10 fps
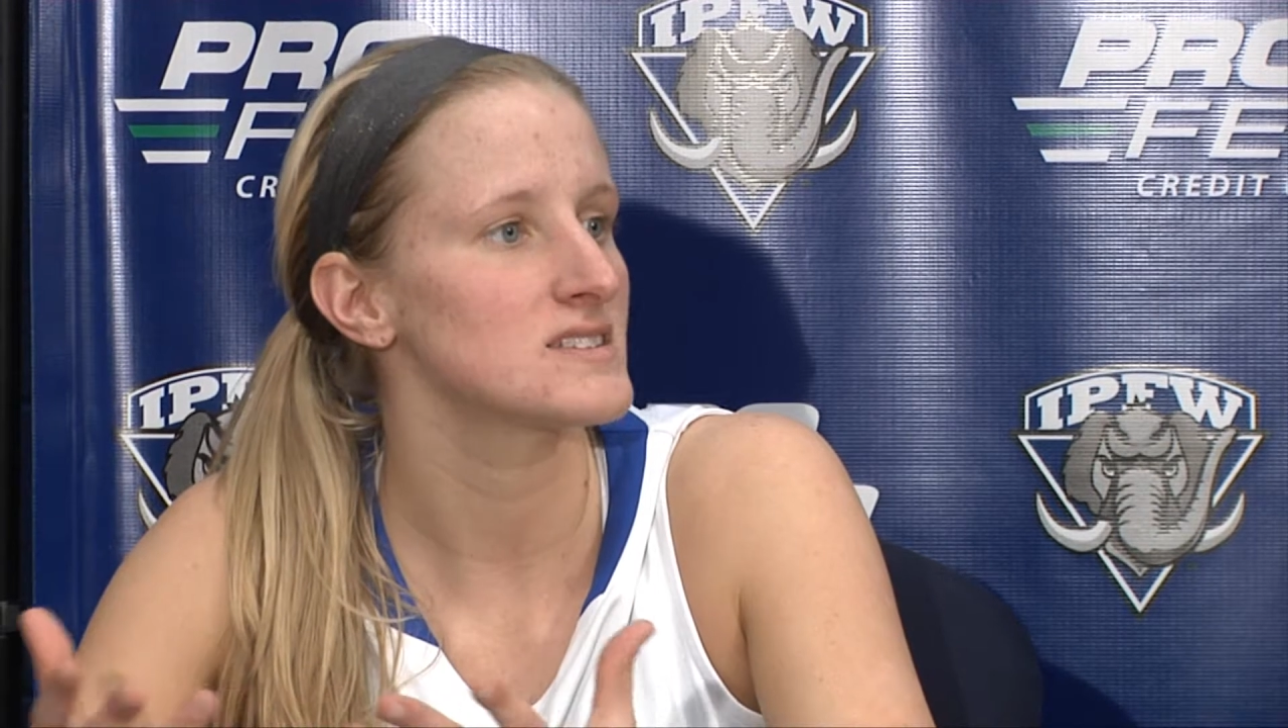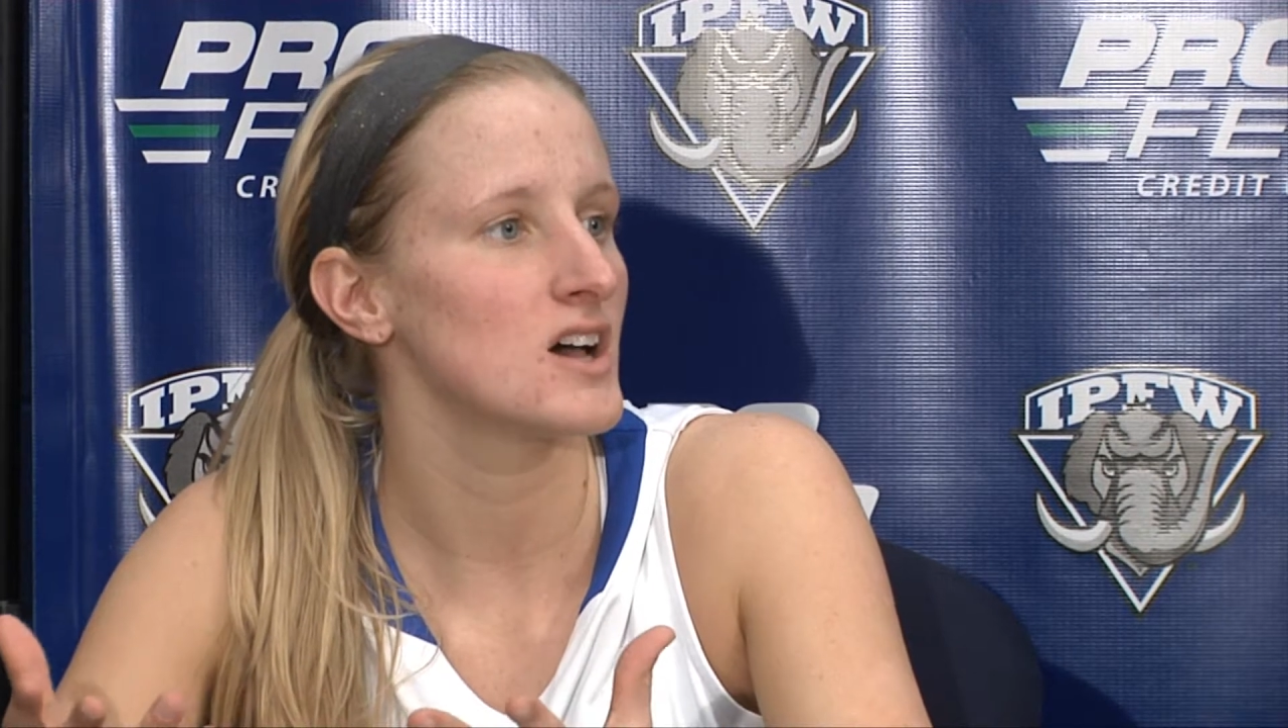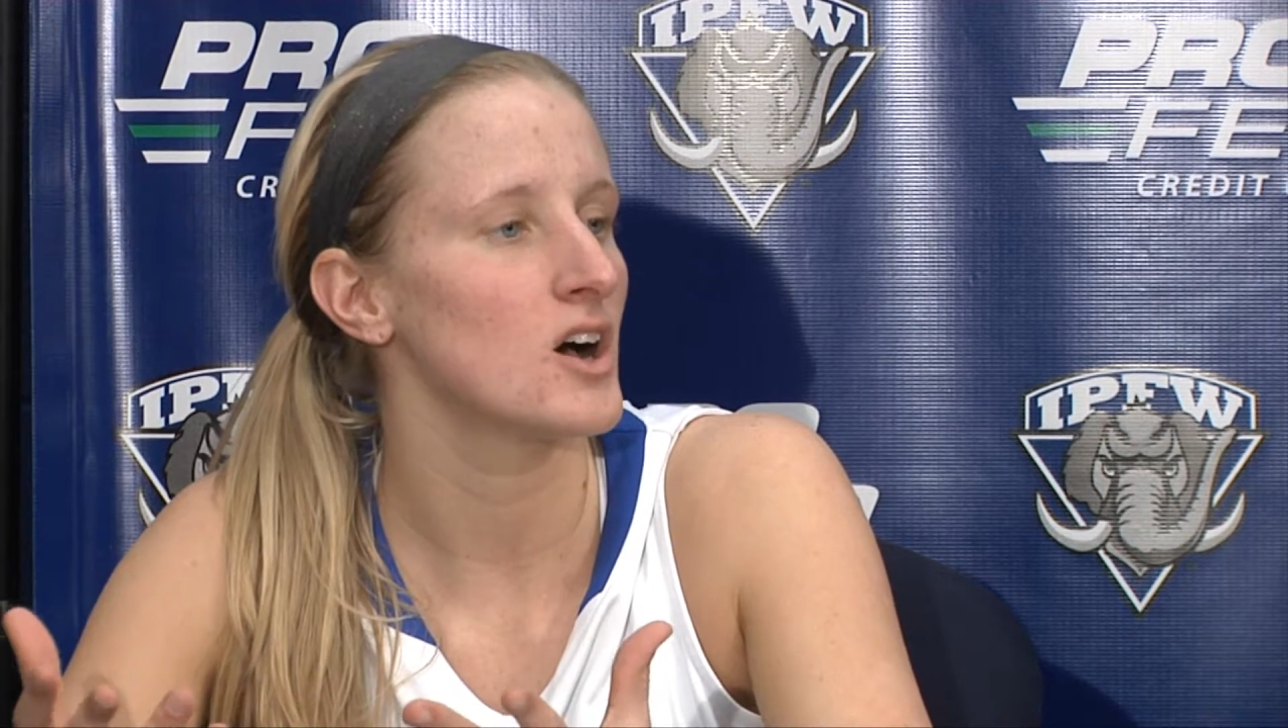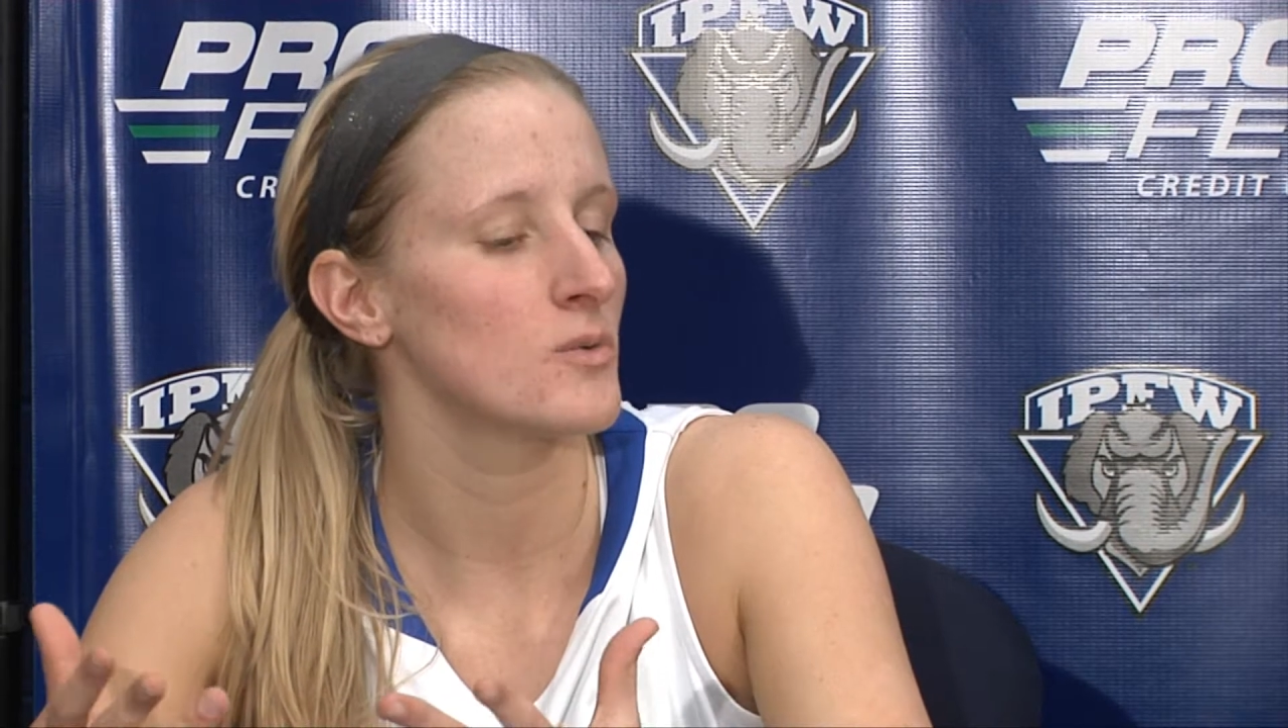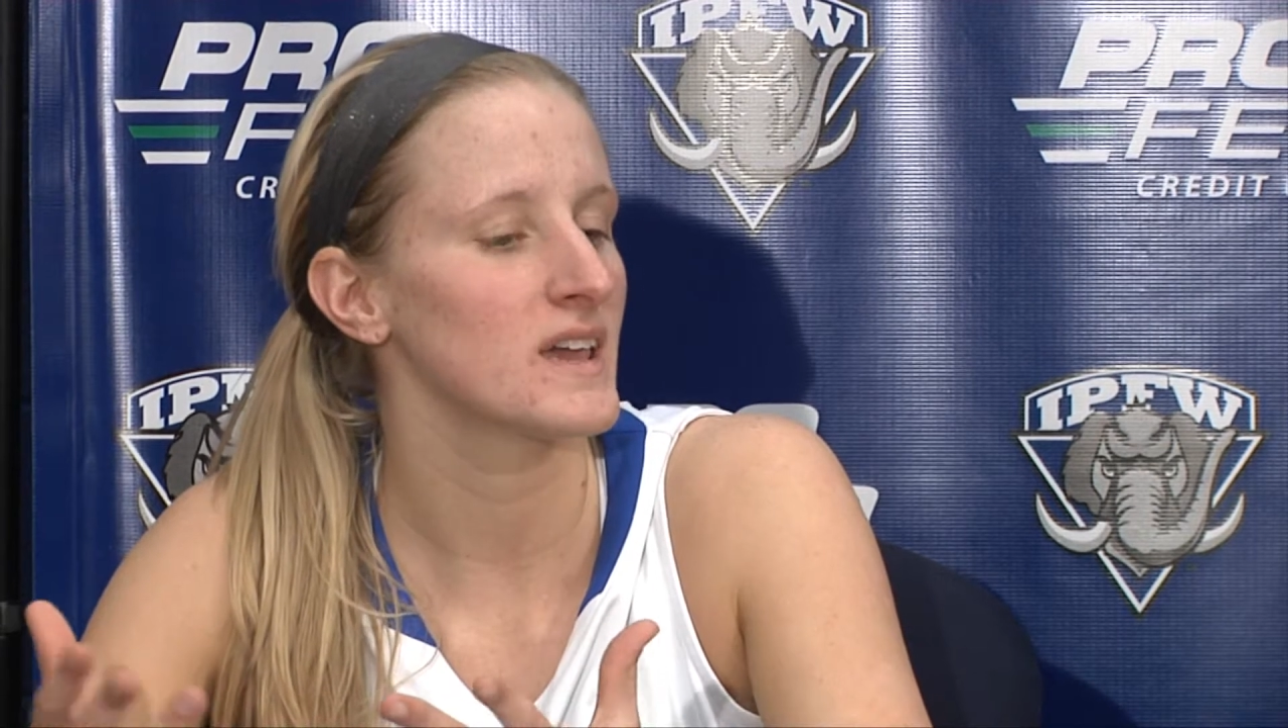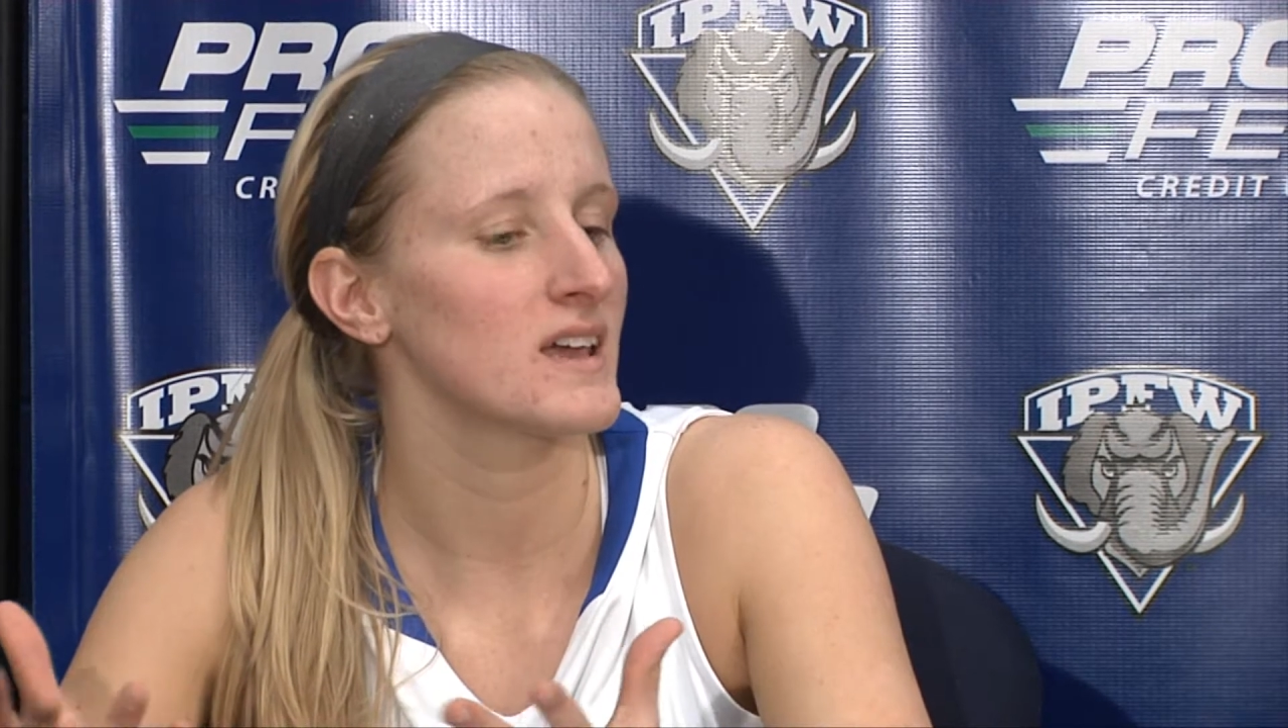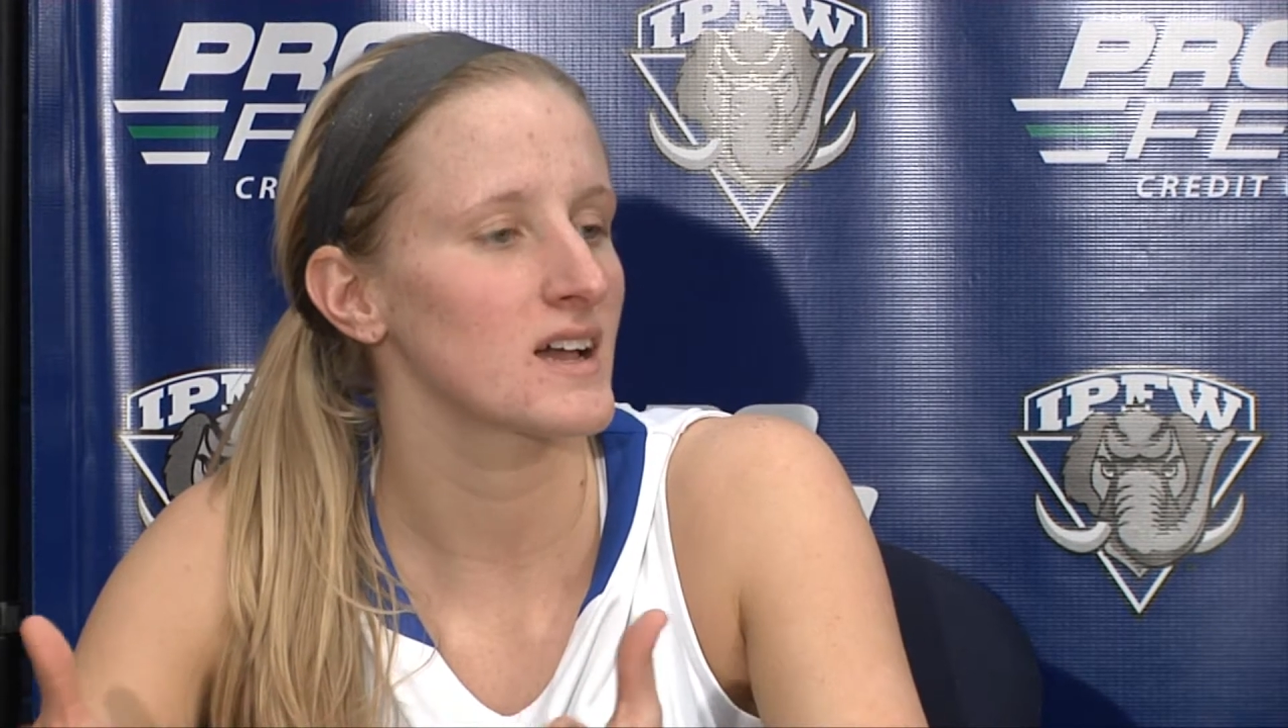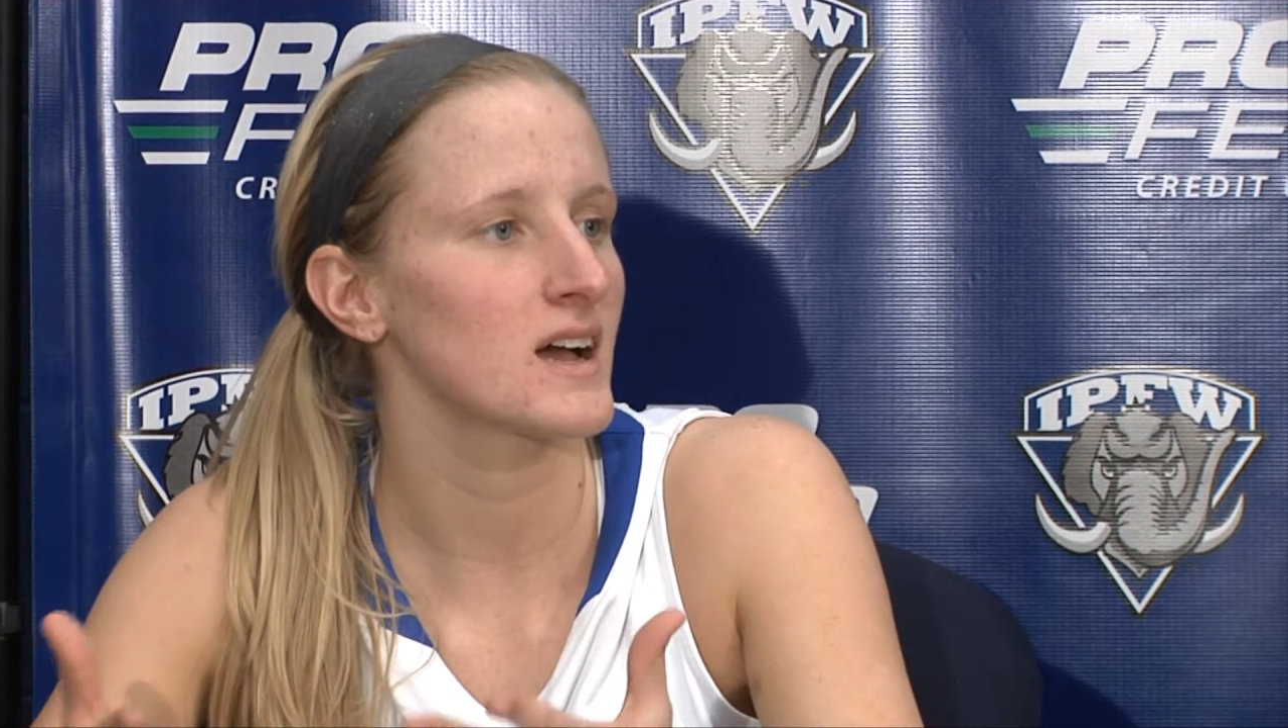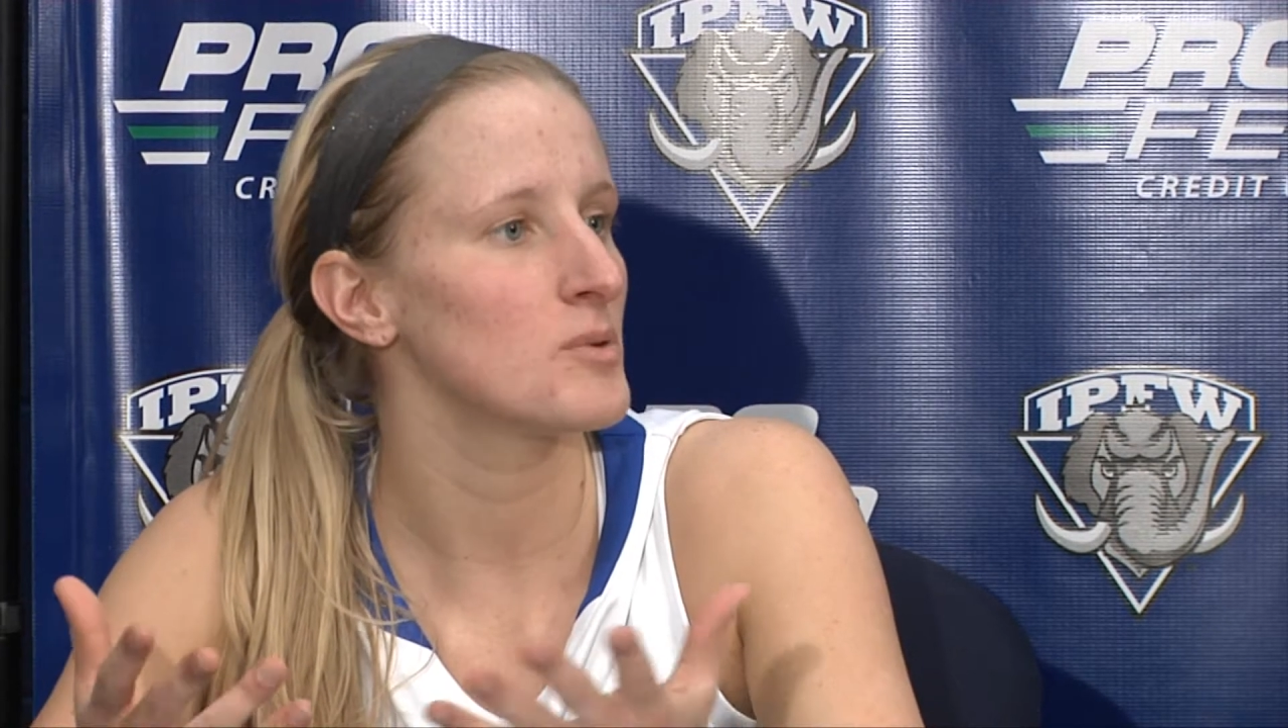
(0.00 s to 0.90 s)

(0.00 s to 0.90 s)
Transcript: So we get a mm-hmm.